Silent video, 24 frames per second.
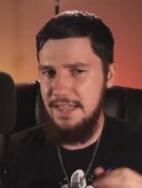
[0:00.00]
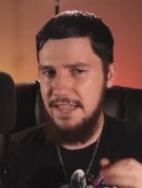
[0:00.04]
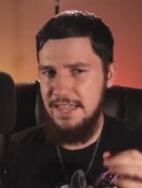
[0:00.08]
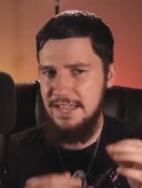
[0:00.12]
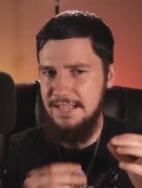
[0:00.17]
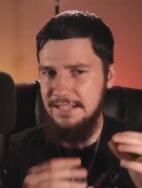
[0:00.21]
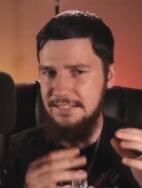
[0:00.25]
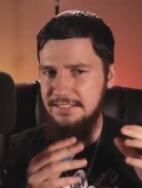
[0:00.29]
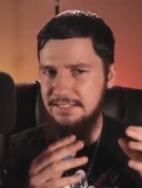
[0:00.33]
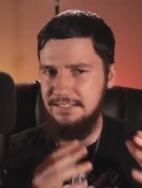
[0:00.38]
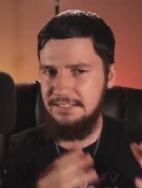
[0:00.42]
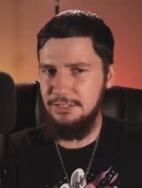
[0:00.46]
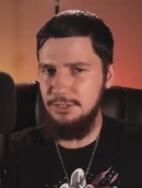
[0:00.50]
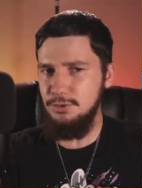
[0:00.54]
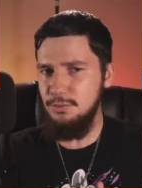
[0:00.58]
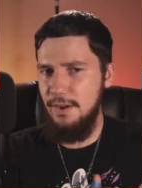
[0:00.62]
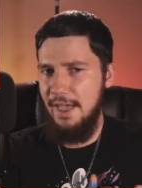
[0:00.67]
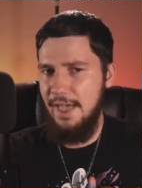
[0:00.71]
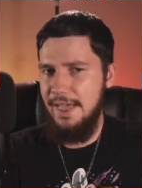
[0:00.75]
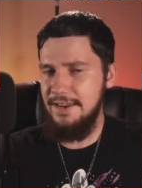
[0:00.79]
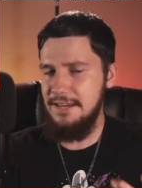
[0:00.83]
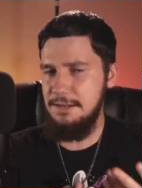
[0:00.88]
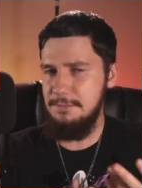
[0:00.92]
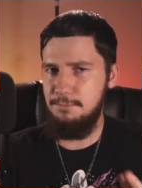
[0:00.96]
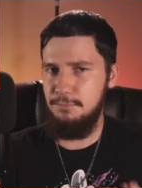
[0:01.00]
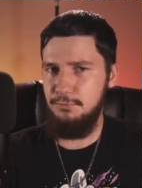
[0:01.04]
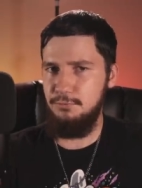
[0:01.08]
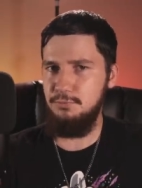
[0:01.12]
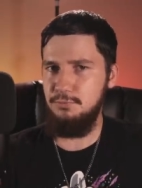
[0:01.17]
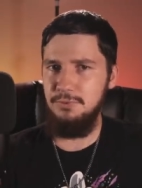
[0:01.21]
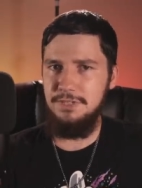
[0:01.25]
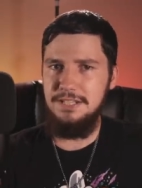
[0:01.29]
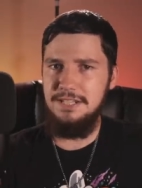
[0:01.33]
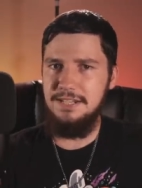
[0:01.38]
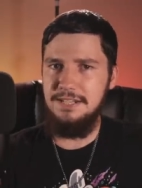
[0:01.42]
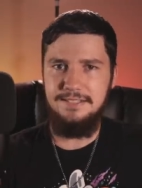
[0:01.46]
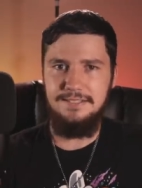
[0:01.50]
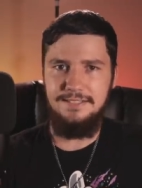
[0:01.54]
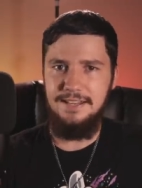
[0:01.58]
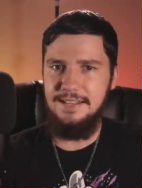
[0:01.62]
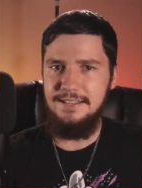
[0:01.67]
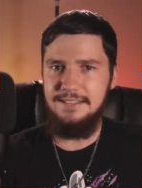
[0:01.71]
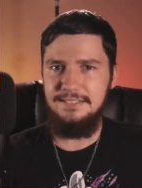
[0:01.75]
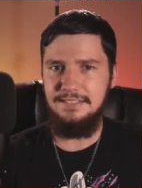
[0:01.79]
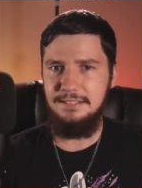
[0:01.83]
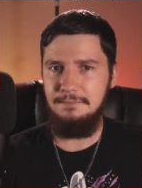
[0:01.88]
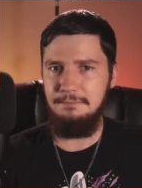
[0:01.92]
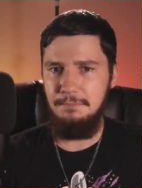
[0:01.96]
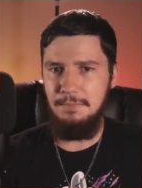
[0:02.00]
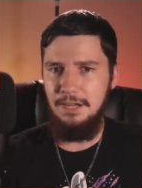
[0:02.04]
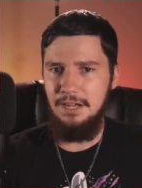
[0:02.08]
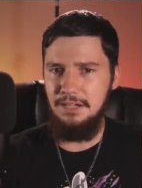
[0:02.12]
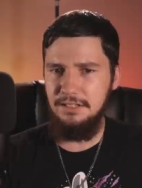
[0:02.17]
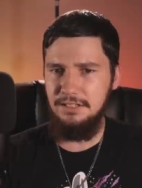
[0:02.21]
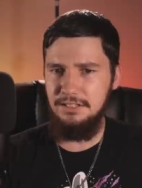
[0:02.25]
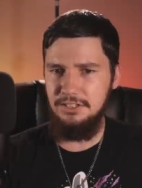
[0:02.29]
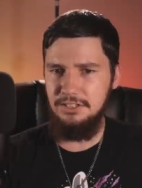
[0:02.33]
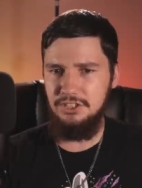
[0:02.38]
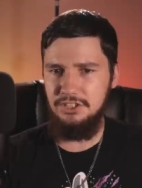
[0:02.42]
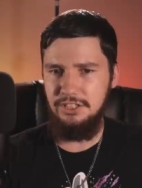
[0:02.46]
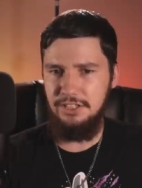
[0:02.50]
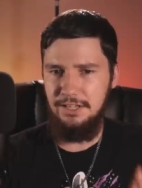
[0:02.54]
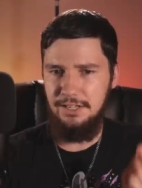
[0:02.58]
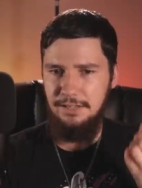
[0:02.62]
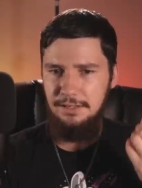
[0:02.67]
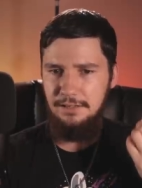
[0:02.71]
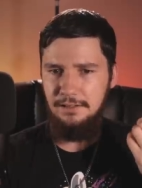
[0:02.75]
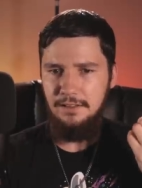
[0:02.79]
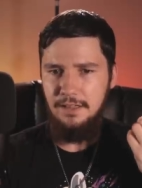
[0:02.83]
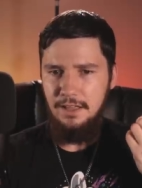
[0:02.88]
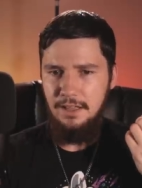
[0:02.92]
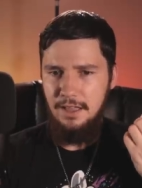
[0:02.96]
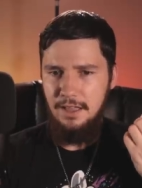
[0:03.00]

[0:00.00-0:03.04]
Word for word: it still had a pretty decent market share.